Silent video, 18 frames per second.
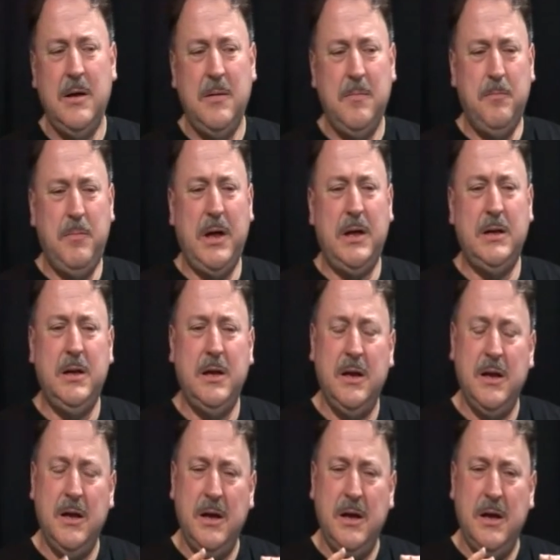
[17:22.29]
but
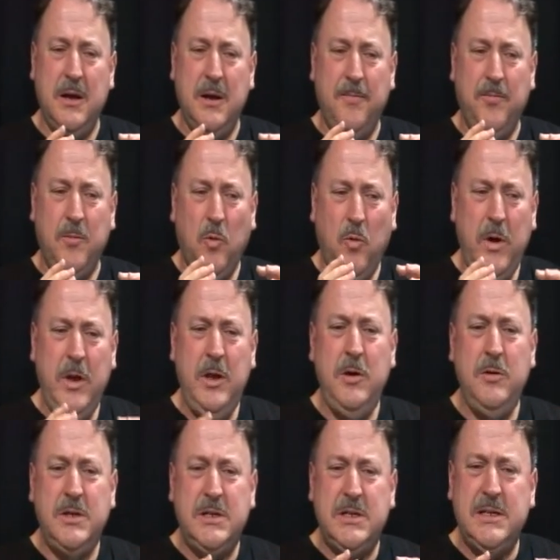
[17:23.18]
when
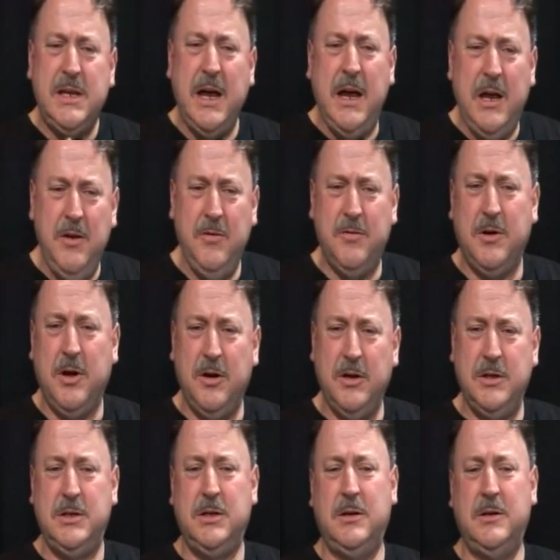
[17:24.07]
you say you're
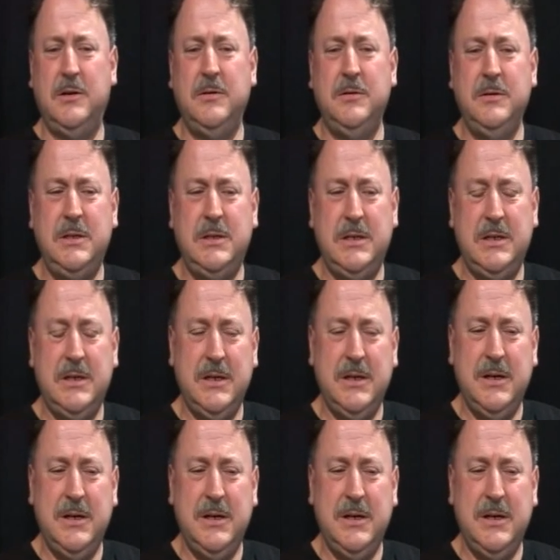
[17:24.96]
going to lose,